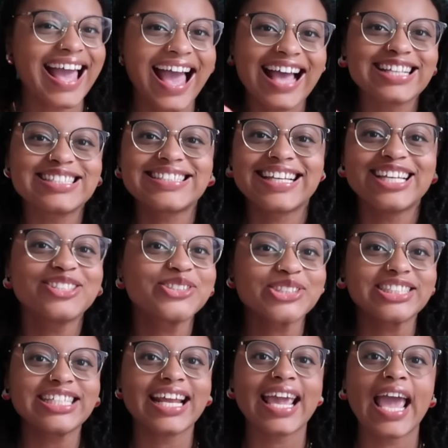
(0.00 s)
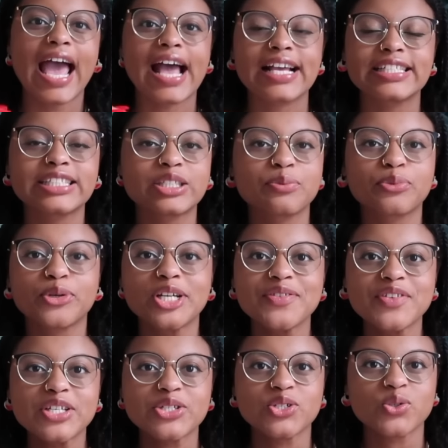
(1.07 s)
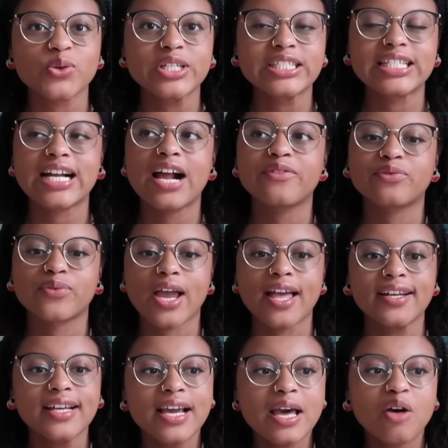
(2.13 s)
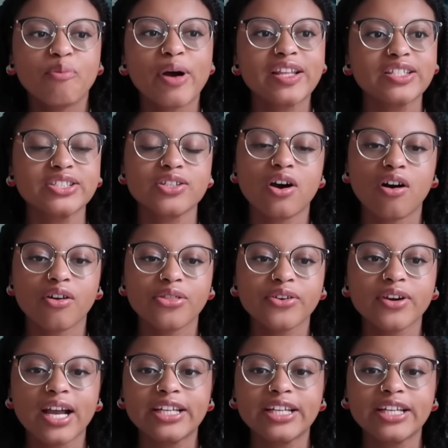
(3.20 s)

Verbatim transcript: as interesting as the previous stories that I've read by this author,